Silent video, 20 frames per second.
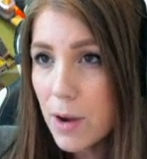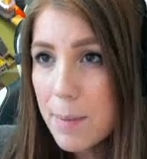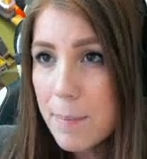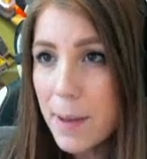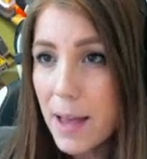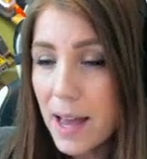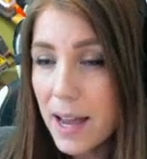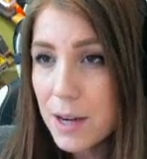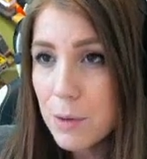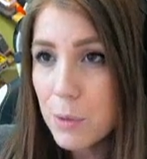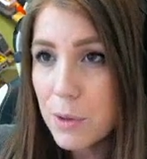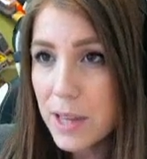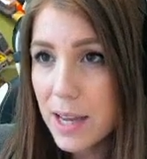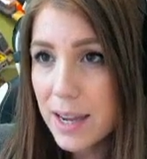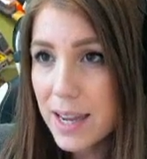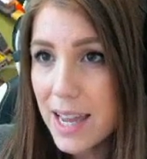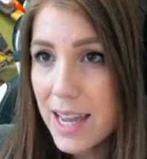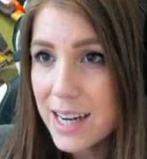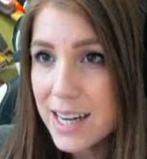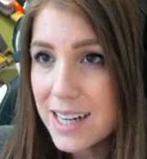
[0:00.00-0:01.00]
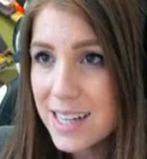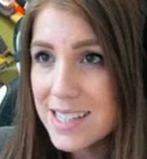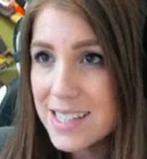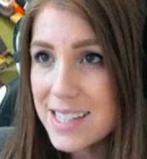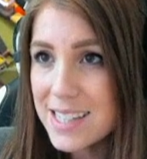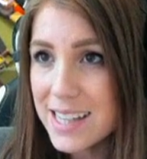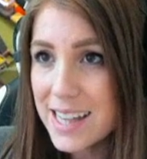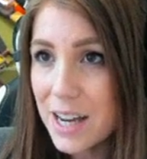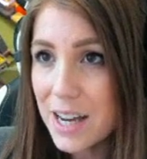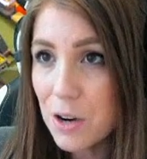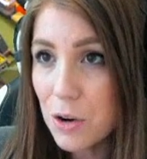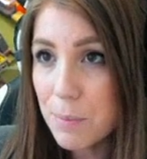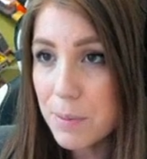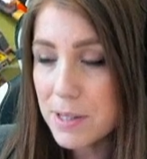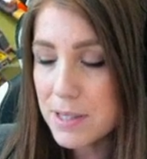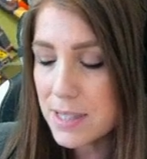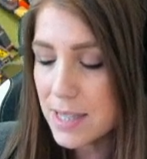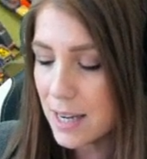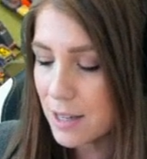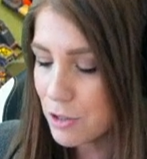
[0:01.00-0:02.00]
right behind where that cannon is in that
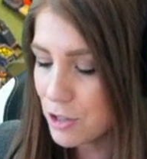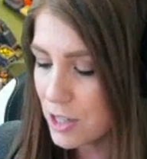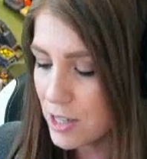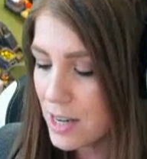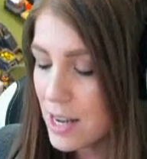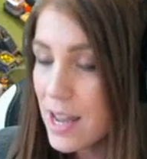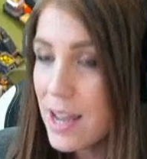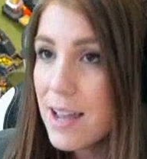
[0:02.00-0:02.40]
open section.